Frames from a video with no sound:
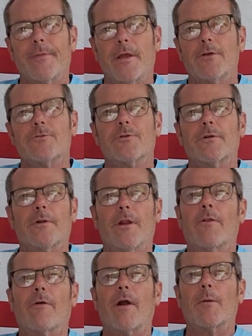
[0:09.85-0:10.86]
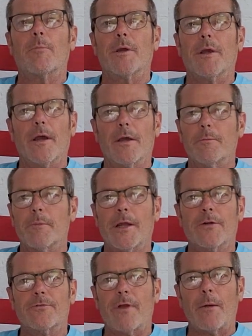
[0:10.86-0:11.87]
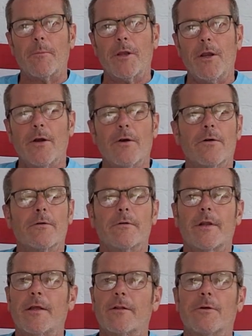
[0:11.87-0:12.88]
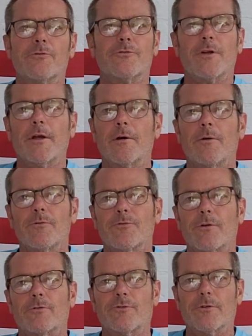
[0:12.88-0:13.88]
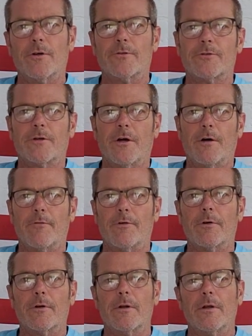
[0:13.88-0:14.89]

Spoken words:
It's another IPA. Man, this time of year, the shelves are just covered